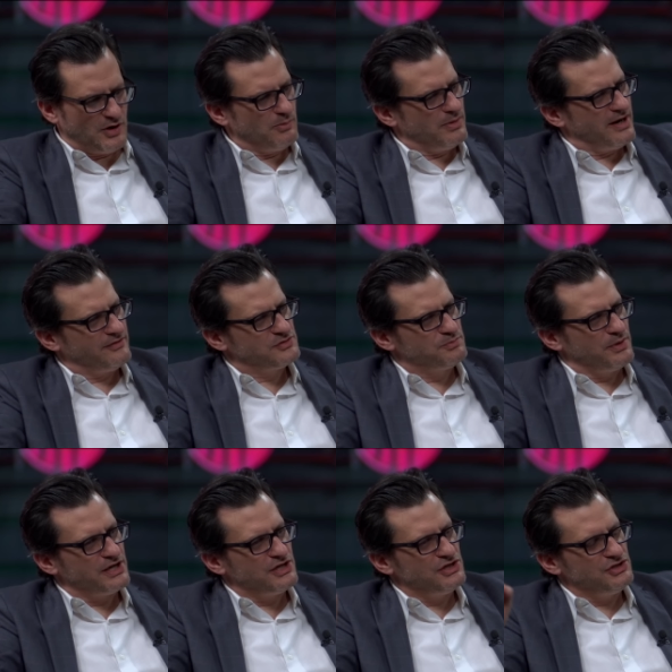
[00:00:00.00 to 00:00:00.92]
film buffs, yes.
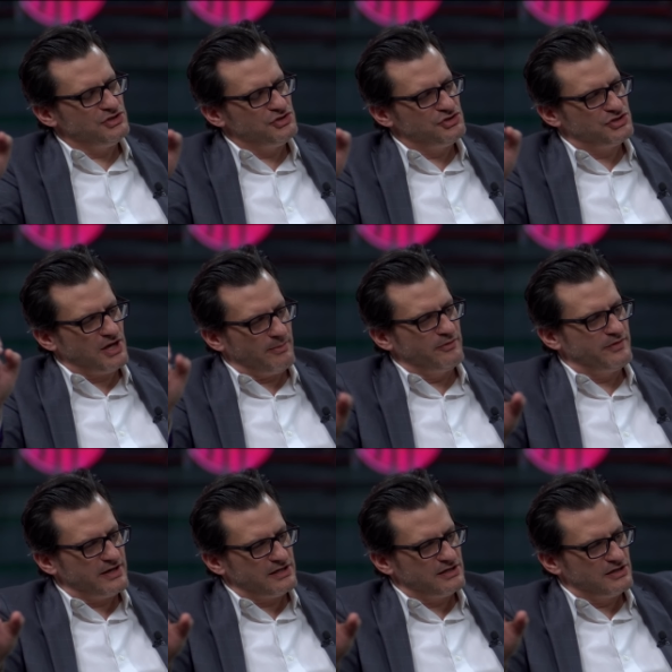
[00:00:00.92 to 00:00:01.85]
but some of
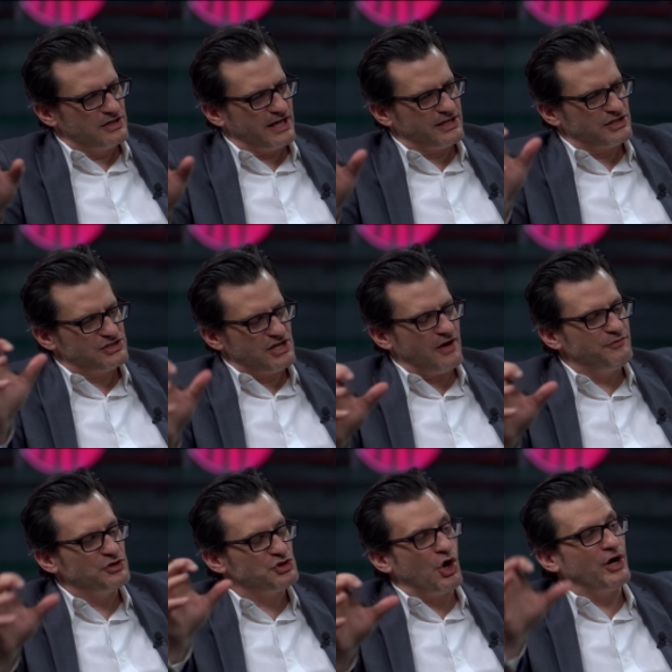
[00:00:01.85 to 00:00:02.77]
it, like the
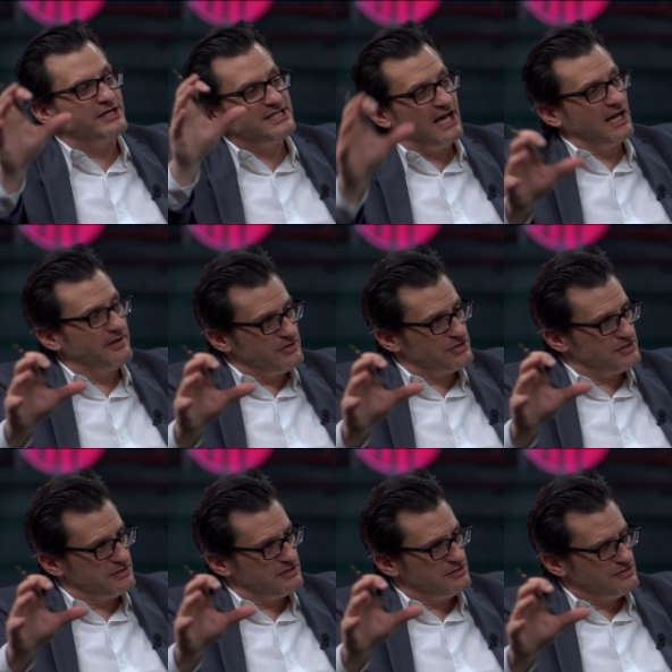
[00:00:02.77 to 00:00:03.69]
stuff that's on
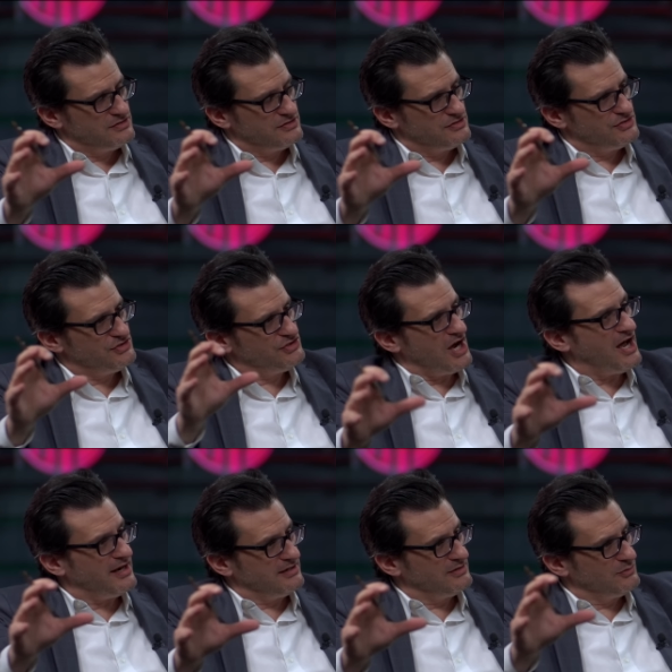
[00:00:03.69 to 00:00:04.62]
television,
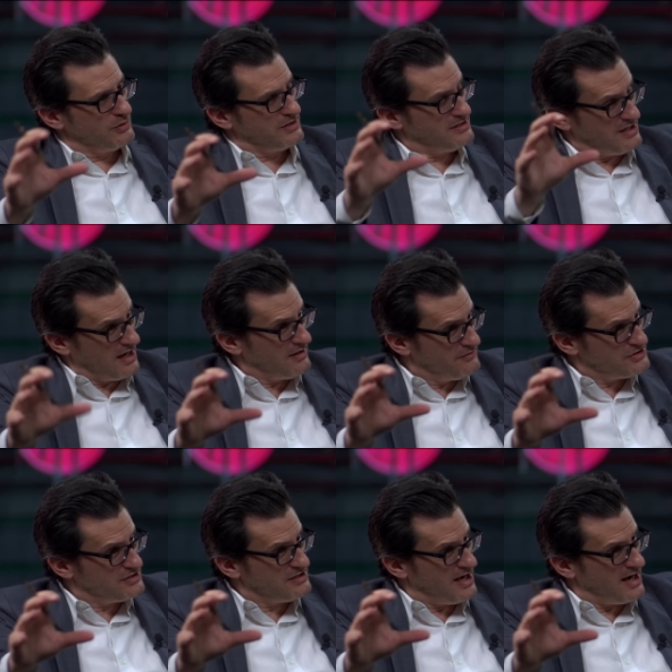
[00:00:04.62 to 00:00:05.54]
shot with
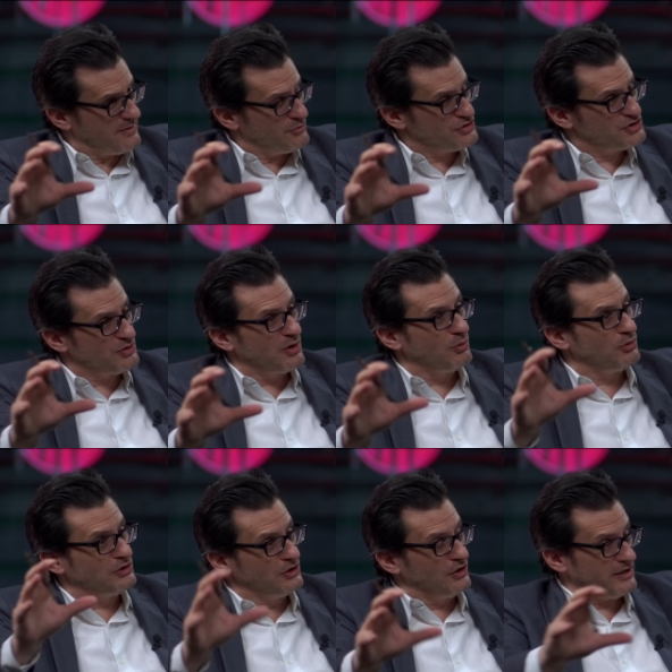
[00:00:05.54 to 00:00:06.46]
television cameras, so it
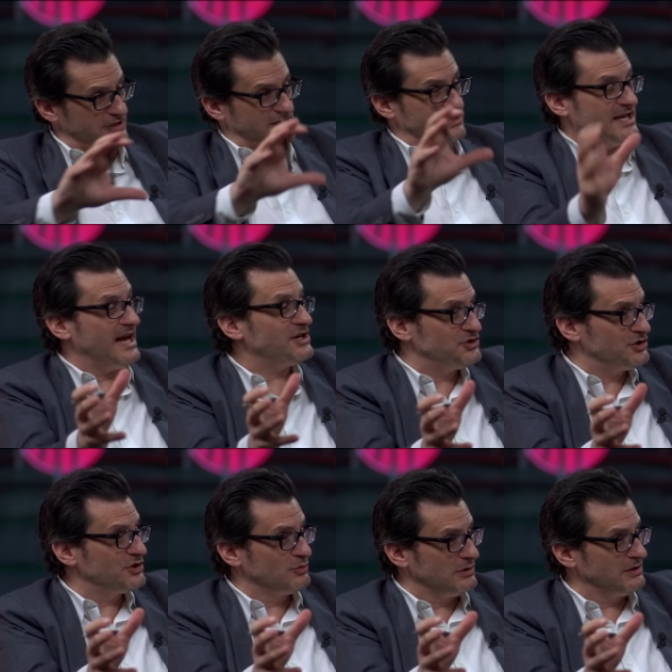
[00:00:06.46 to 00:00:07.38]
will look, the
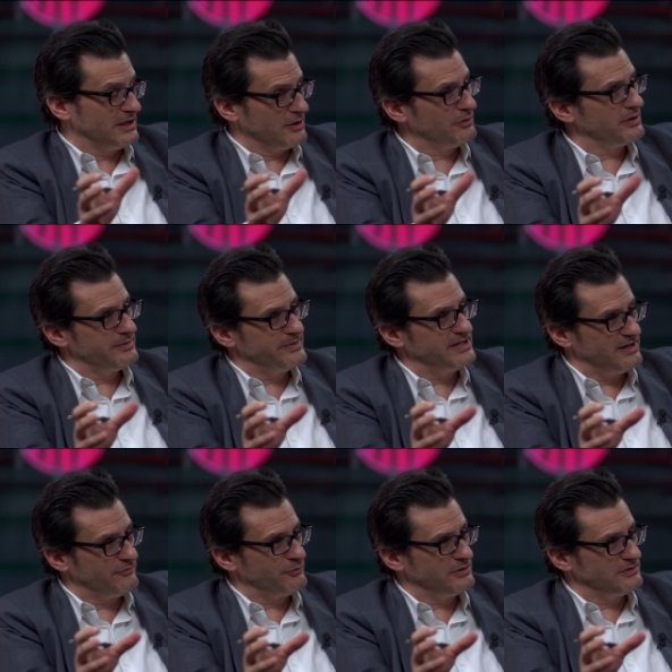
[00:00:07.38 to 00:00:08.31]
texture will literally be
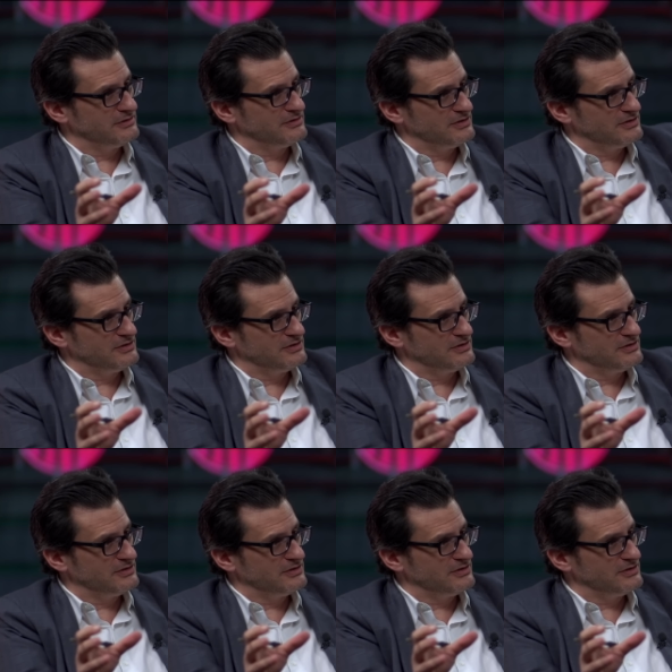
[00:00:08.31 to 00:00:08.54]
different